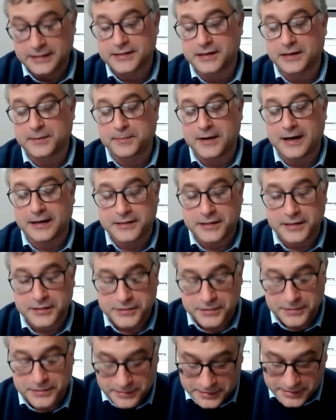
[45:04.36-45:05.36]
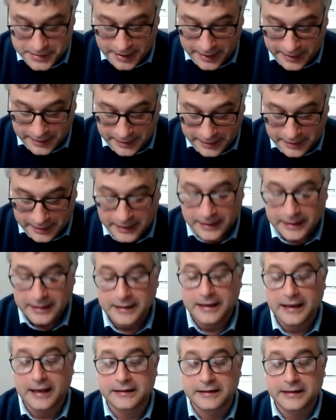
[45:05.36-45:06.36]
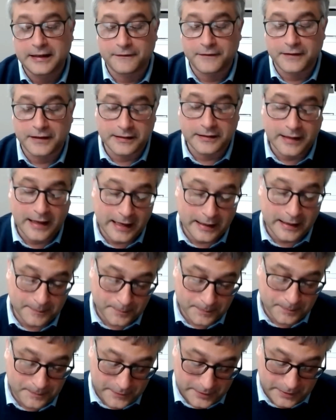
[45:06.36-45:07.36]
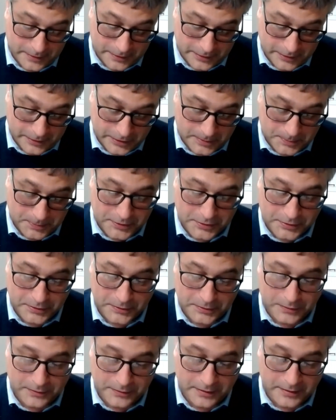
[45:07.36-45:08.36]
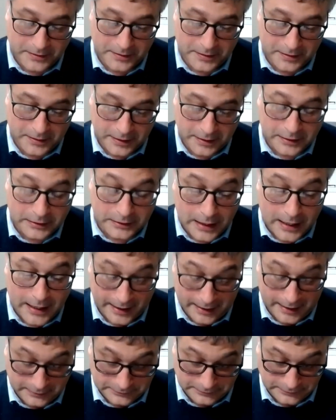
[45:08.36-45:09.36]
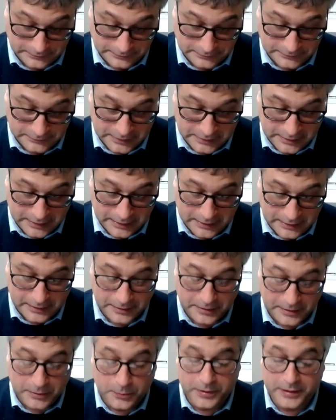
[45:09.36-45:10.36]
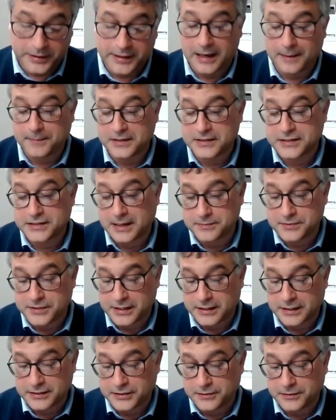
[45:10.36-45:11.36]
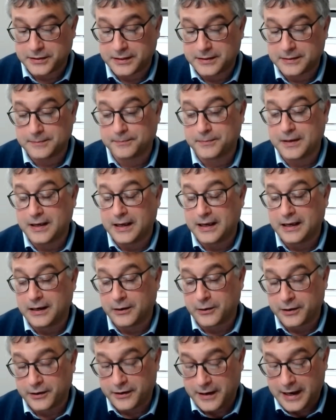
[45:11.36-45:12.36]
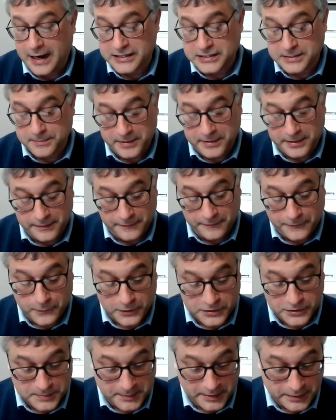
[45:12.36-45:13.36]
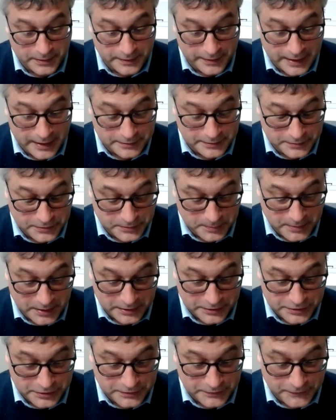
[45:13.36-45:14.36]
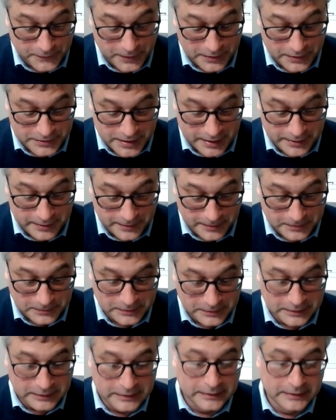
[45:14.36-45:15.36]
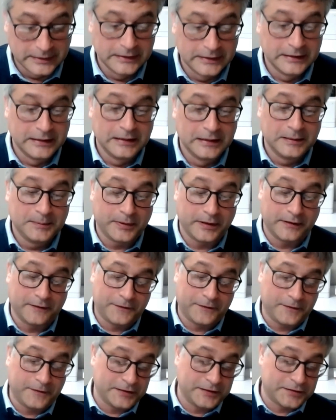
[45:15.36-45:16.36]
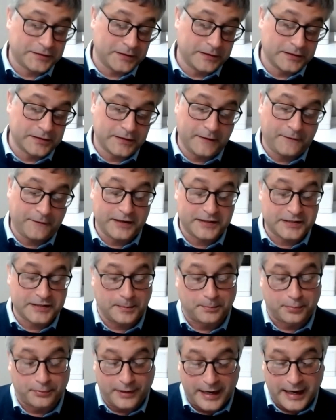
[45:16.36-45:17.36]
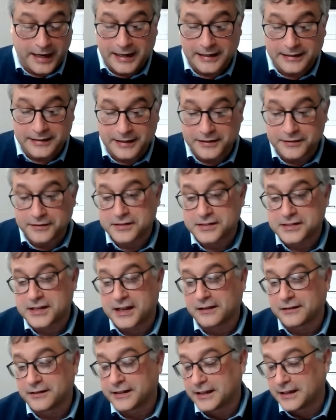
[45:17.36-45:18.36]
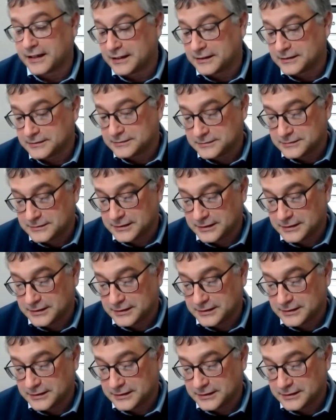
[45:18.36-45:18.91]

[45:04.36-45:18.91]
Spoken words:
is in a practitioner setting and giving that herb to a client, you would not be subject to it, or there hasn't been enforcement on that too much as far as I know. But if it's a brand and you're selling it